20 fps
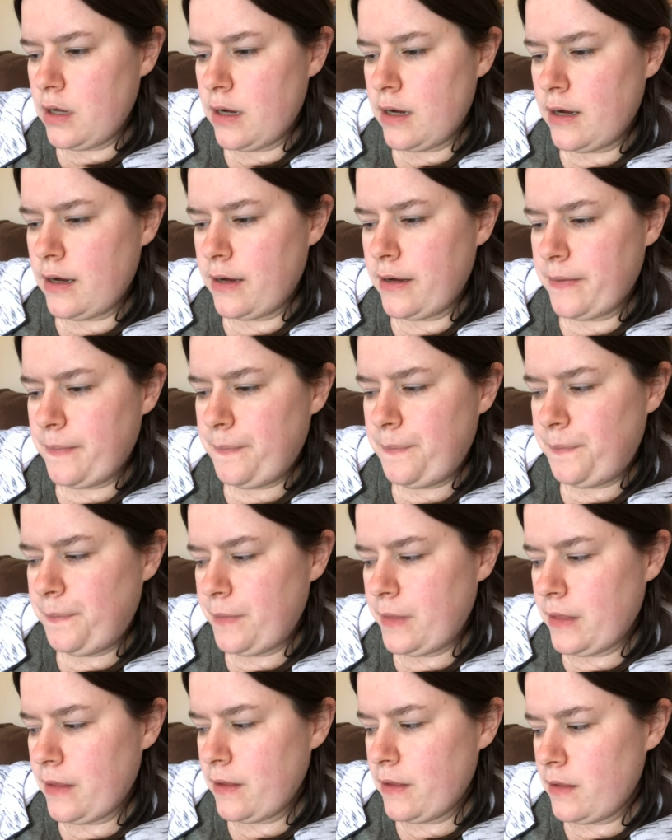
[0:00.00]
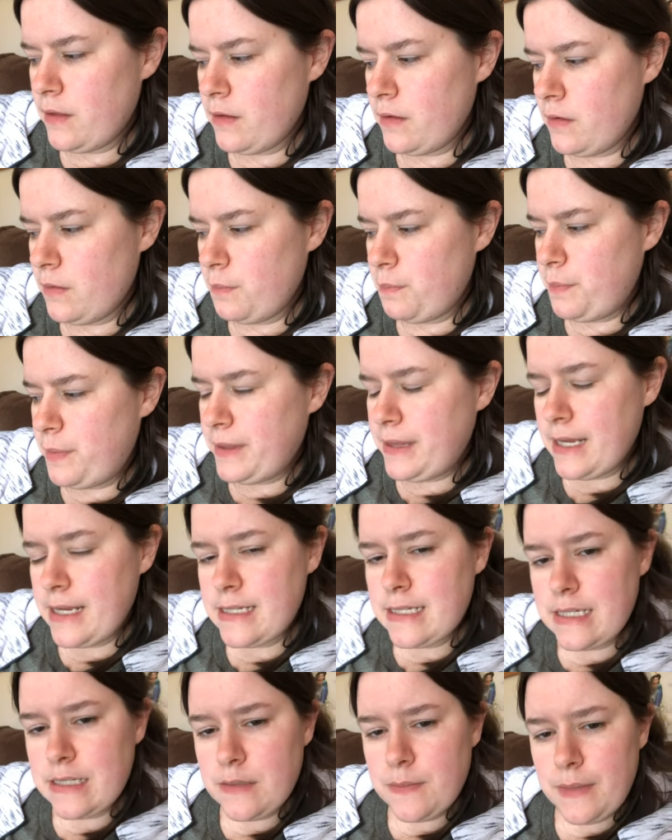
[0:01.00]
Um, but that
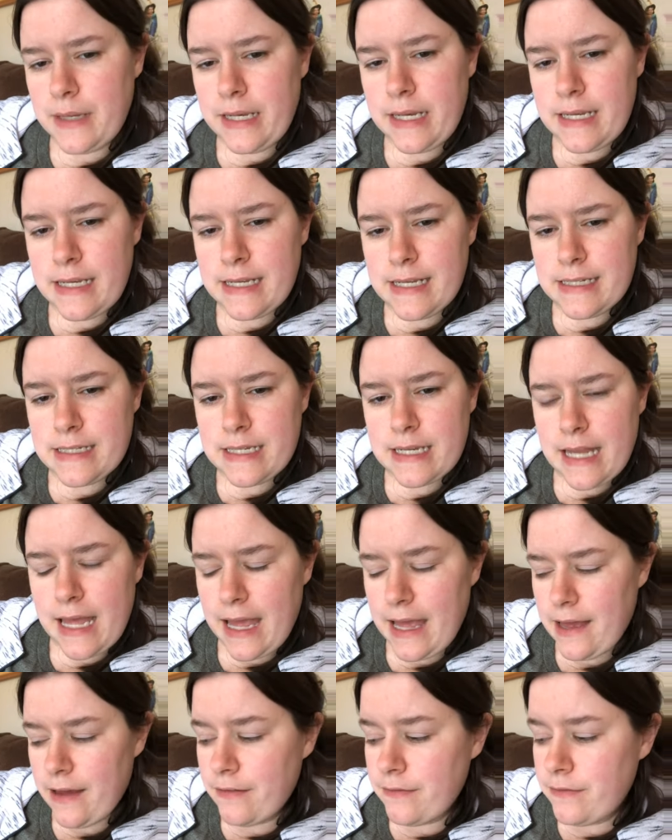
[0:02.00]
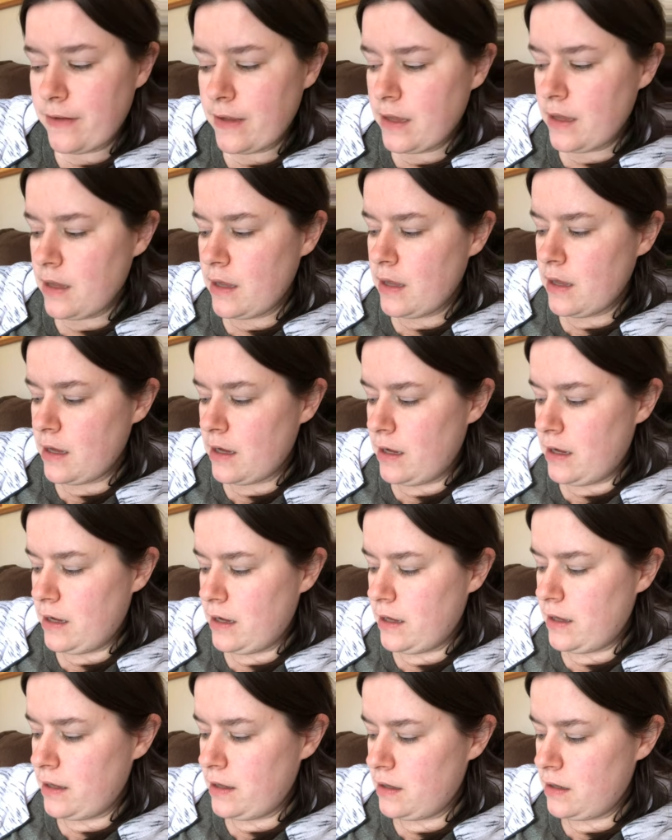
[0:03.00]
doesn't mean he doesn't have...
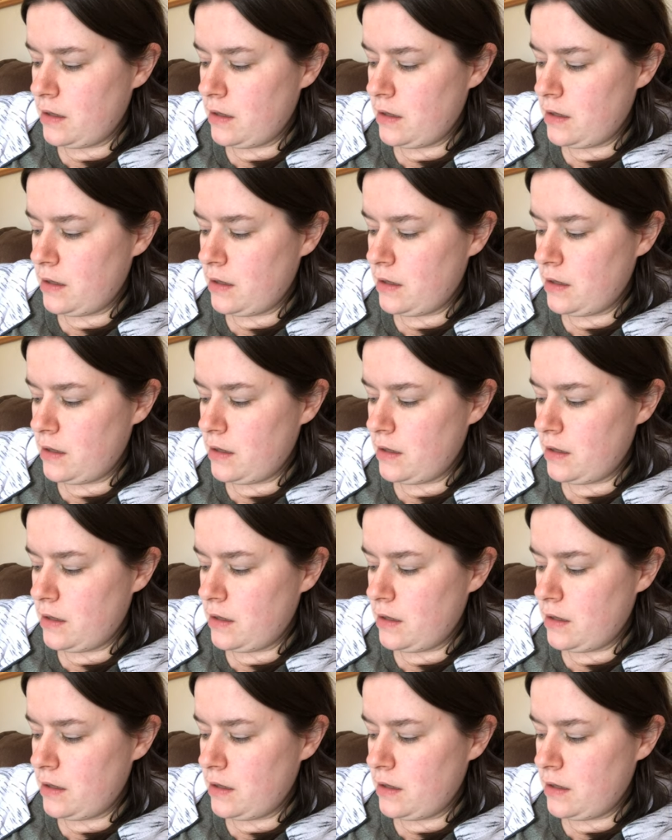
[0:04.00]
Uh,